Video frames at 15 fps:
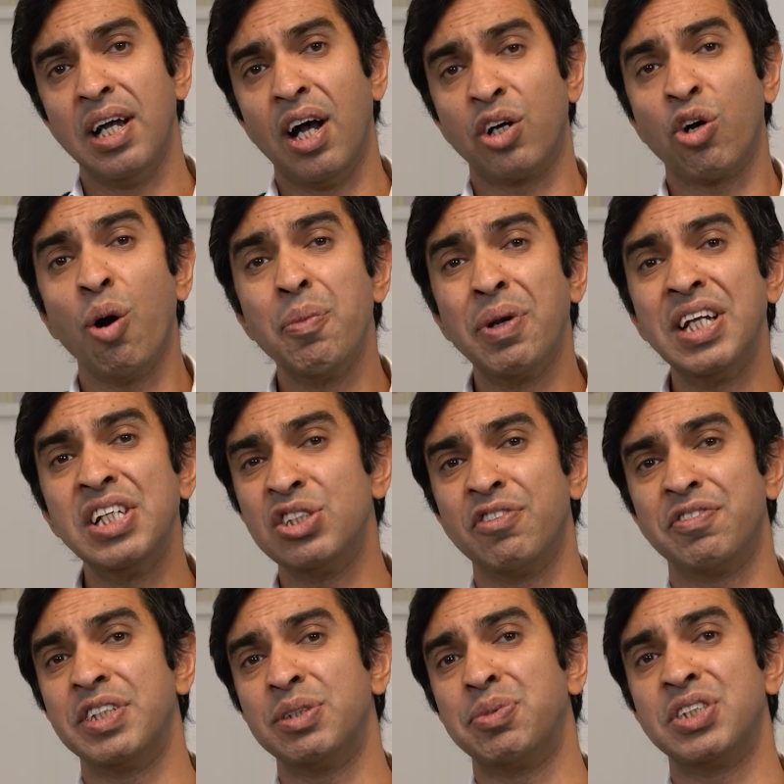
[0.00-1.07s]
A combination
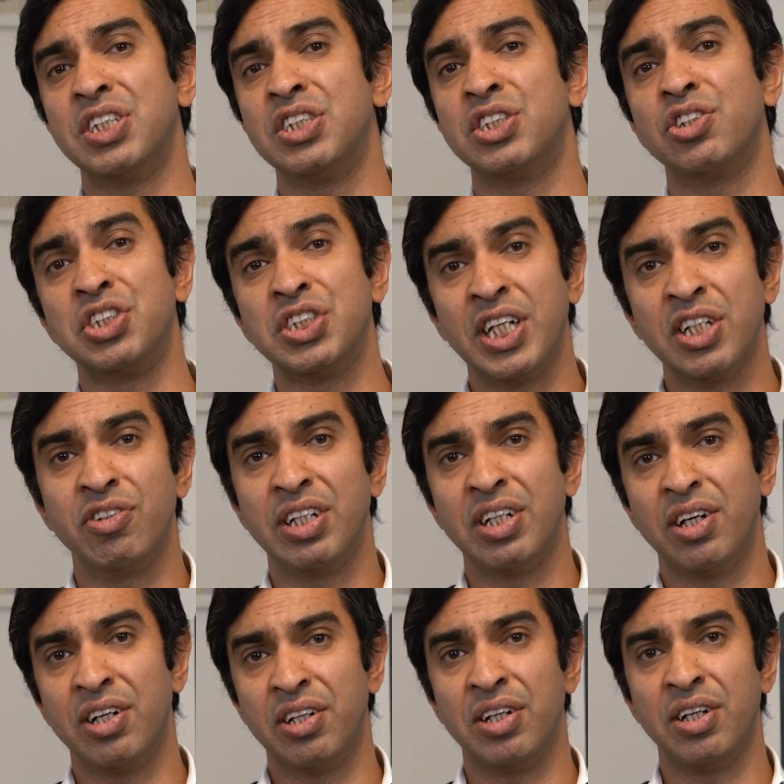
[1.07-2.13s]
of these procedures are generally
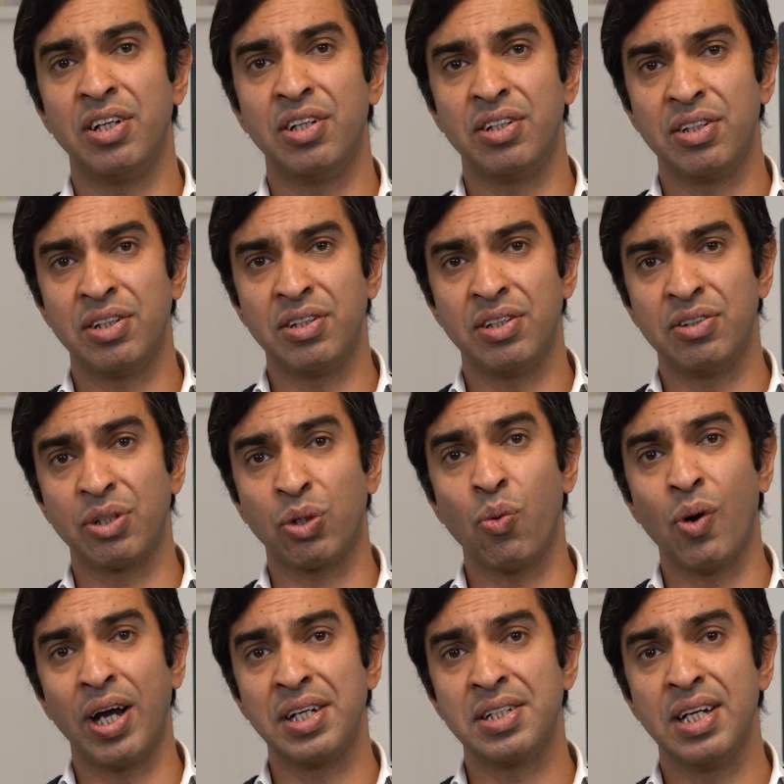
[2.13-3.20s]

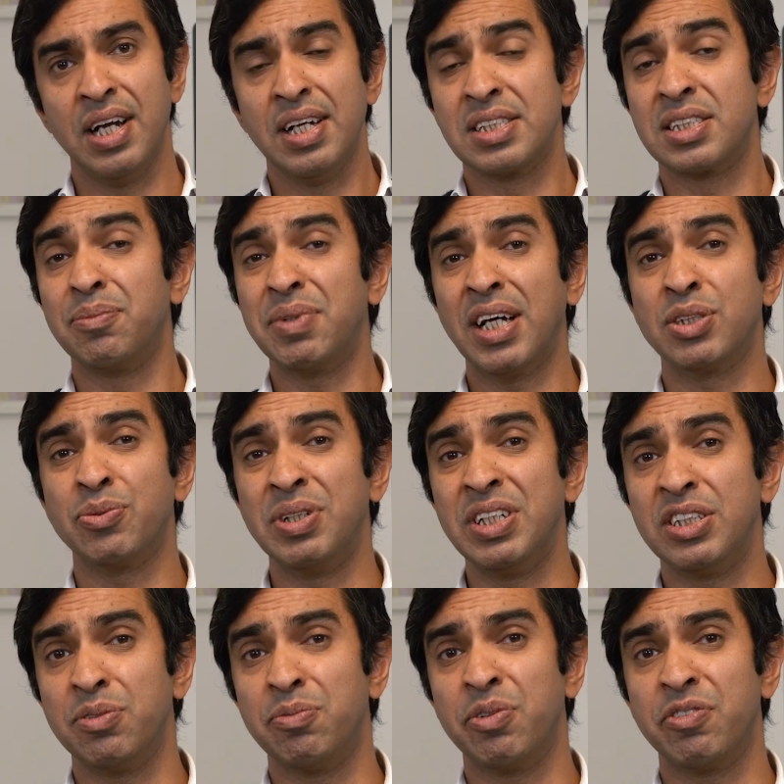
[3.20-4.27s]
required. Sometimes we
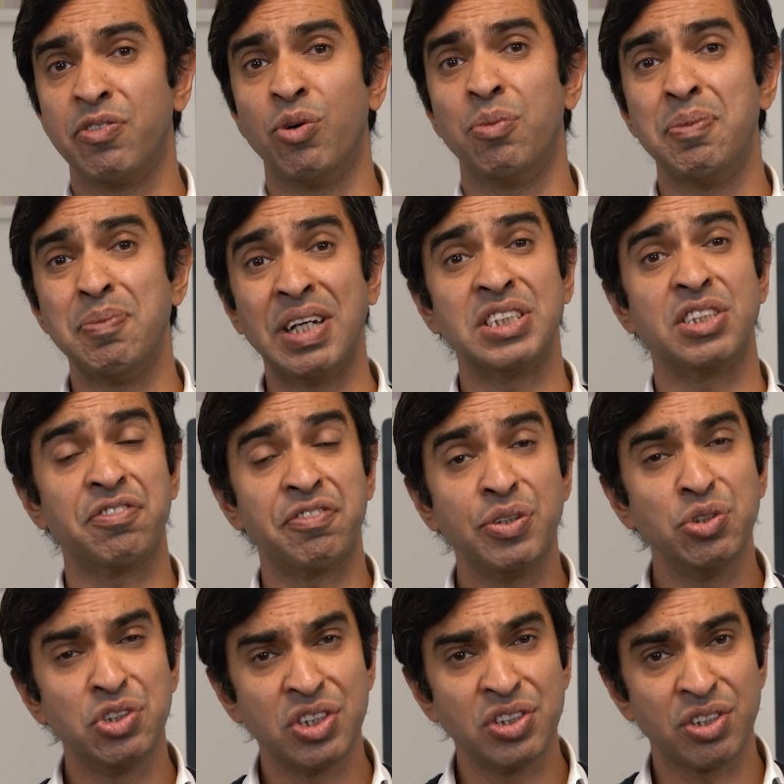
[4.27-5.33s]
need to perform major
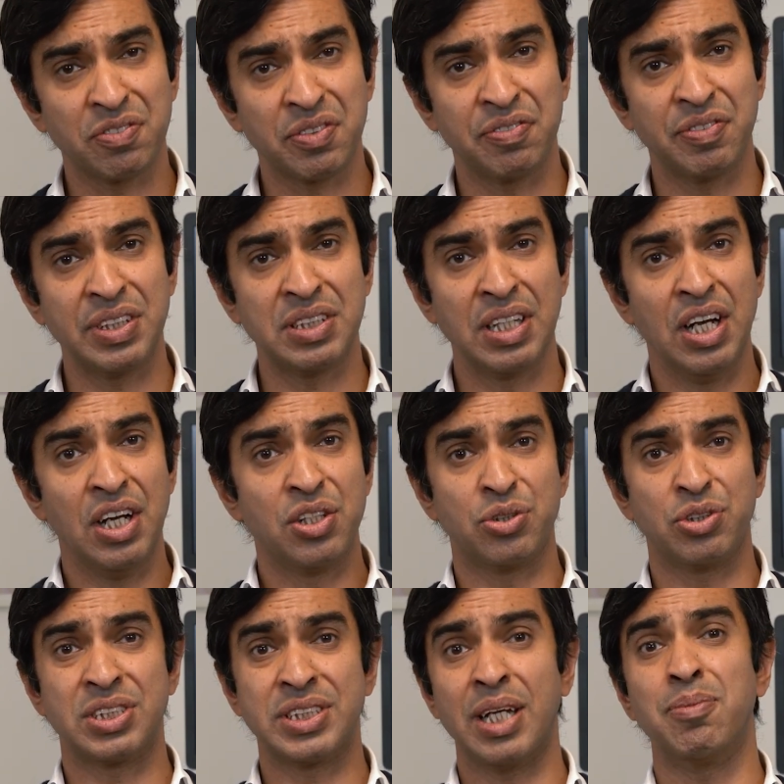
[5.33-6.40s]
fusions of the feet to
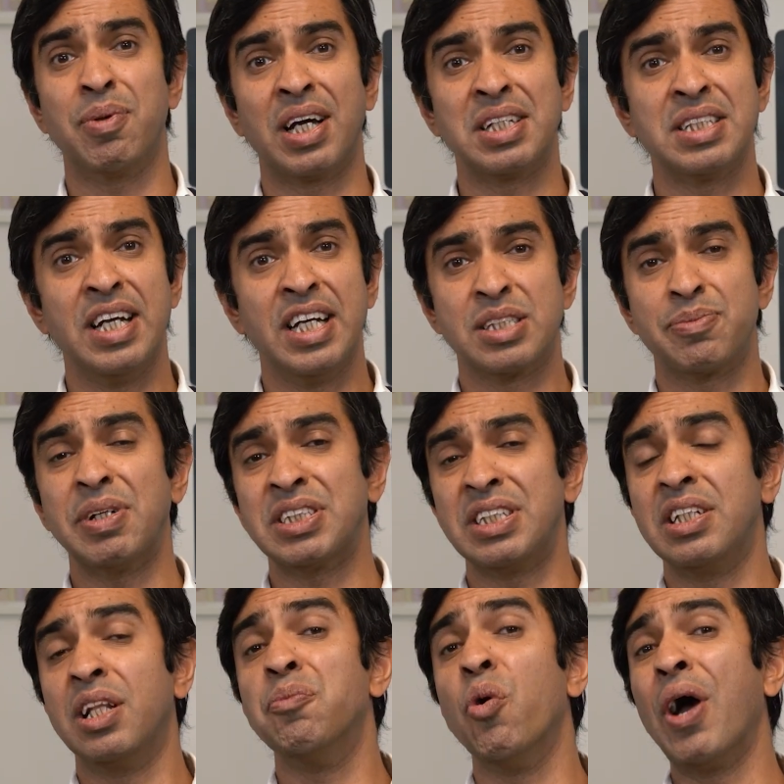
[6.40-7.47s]
stabilize, especially
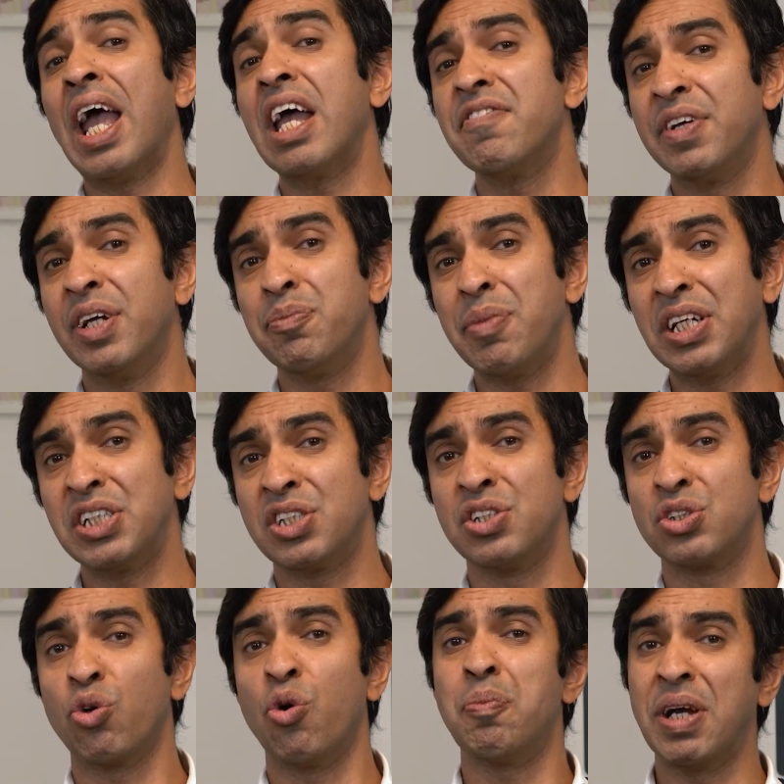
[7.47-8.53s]
in the more heavier
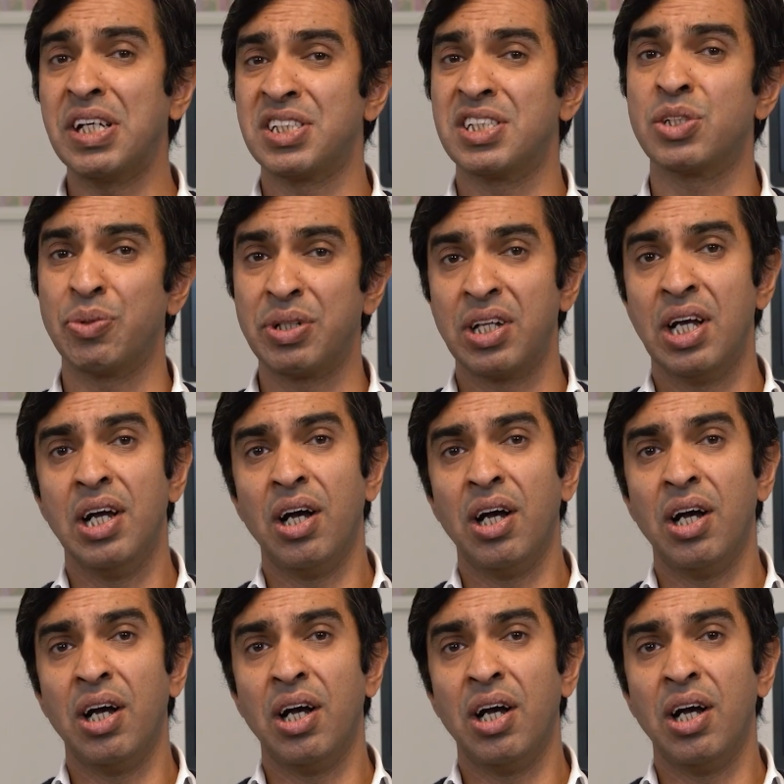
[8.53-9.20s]
patients or patients with